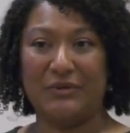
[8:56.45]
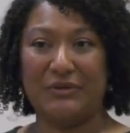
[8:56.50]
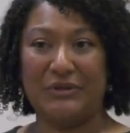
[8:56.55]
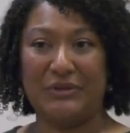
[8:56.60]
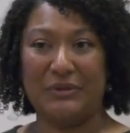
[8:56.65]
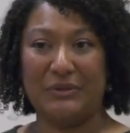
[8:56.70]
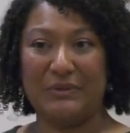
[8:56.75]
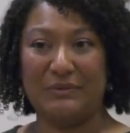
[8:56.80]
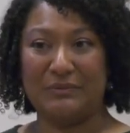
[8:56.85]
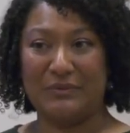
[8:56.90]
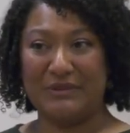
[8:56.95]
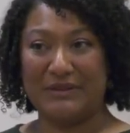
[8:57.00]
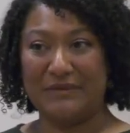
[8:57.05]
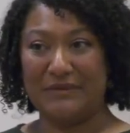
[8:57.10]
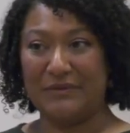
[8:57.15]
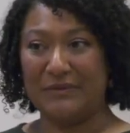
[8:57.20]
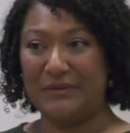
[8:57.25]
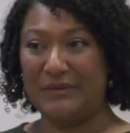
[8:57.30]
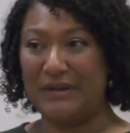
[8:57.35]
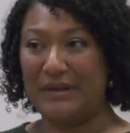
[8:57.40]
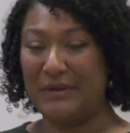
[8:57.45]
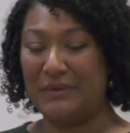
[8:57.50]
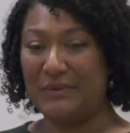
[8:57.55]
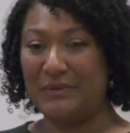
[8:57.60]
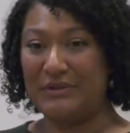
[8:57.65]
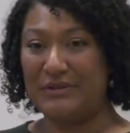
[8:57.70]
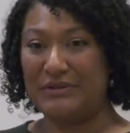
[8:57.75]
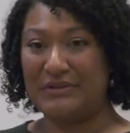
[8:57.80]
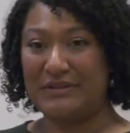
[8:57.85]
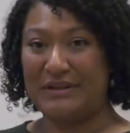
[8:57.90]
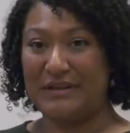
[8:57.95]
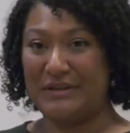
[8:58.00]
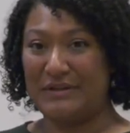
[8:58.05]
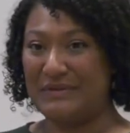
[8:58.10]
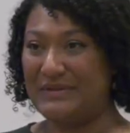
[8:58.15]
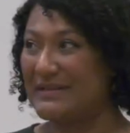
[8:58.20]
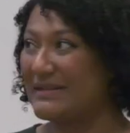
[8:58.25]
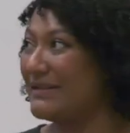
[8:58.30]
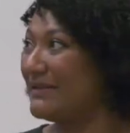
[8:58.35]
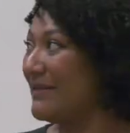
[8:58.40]
you in whatever language that you
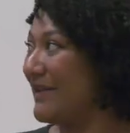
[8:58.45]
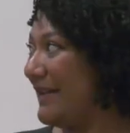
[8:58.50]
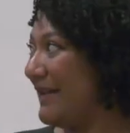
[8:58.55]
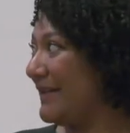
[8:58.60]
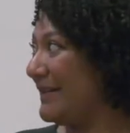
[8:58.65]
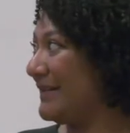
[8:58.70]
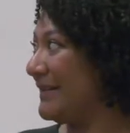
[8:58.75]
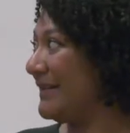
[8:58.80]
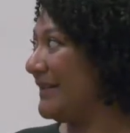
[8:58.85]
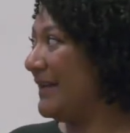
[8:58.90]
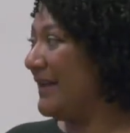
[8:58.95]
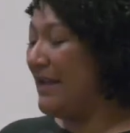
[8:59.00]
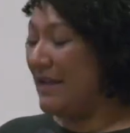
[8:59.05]
select.